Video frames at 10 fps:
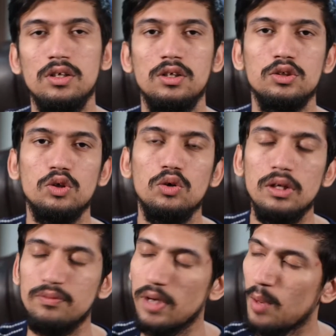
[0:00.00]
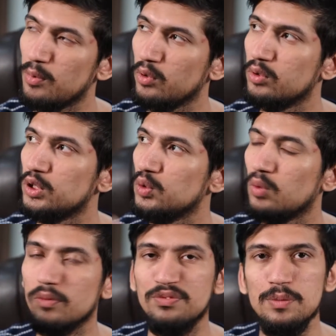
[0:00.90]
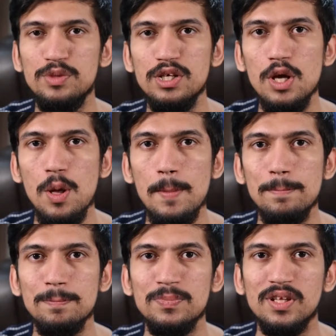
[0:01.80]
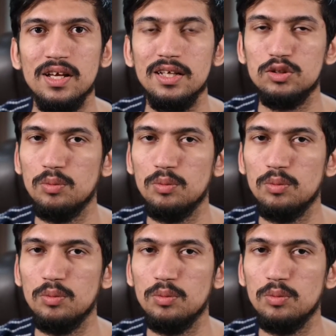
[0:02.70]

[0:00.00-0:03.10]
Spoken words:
So if Apple goes to 150 and